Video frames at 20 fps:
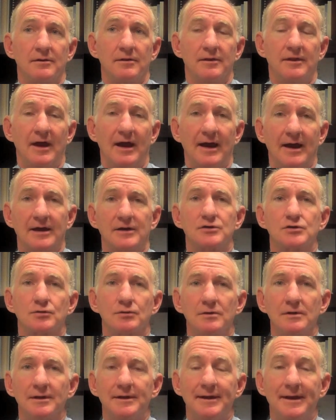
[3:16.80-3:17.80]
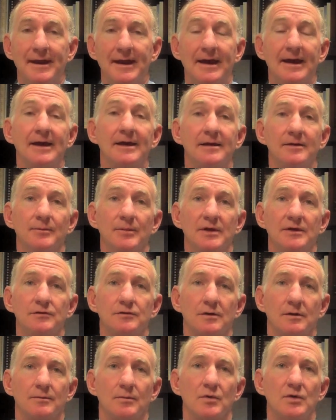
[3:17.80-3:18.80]
the actual anatomy.
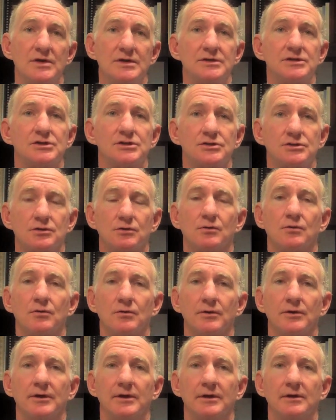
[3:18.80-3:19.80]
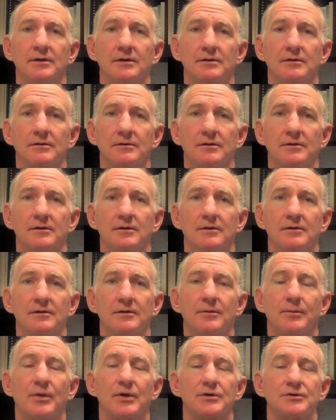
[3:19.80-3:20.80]
So I'm restoring
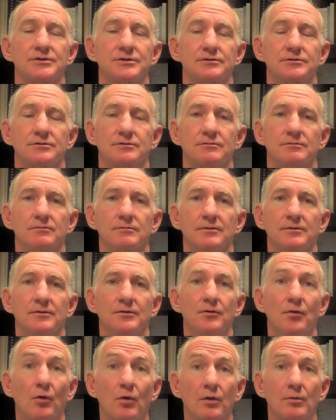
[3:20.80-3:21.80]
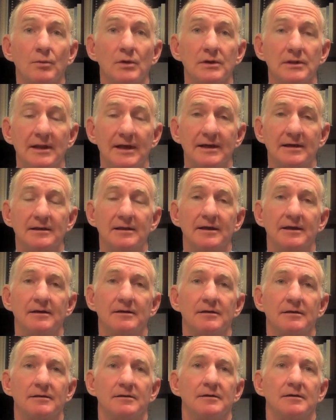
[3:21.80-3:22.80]
the person's normal leg
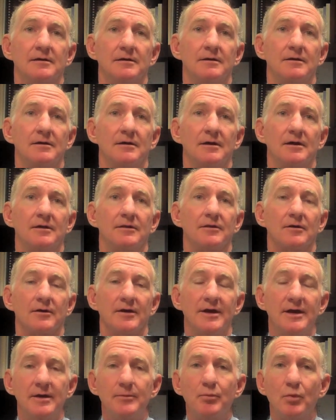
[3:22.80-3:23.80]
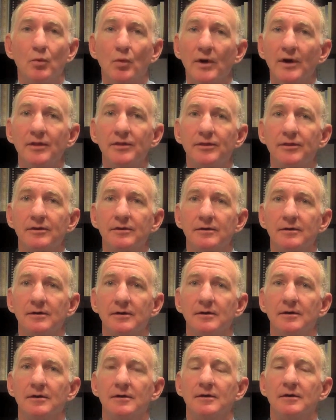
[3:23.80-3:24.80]
length, their hip width,
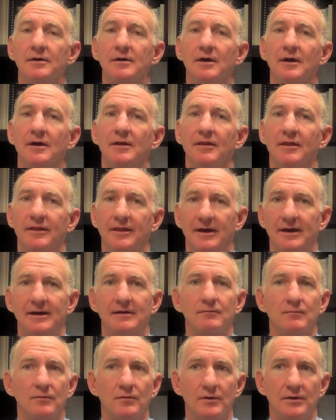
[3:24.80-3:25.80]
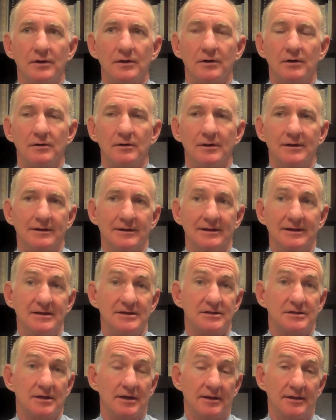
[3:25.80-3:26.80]
and that will, at
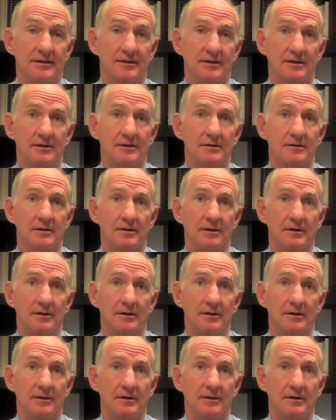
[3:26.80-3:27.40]
least I think,